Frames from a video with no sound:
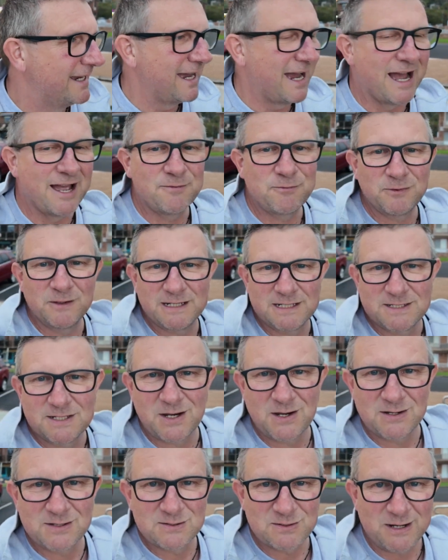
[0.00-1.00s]
Hopefully it
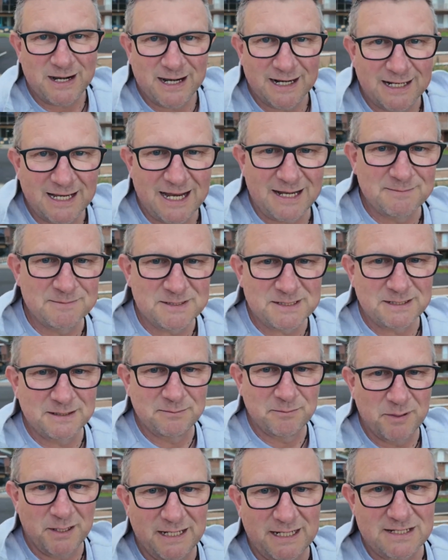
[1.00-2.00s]
turns around and comes to the
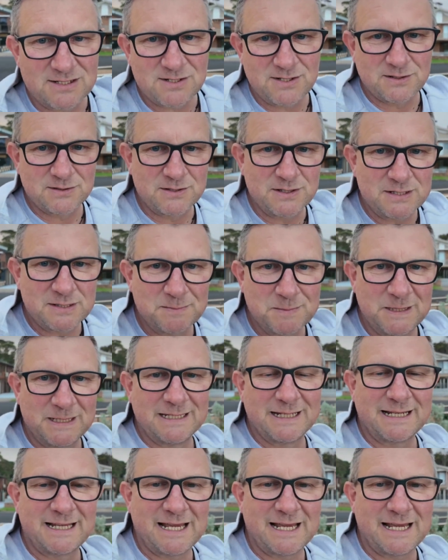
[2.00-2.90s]
beach. I'll just spin the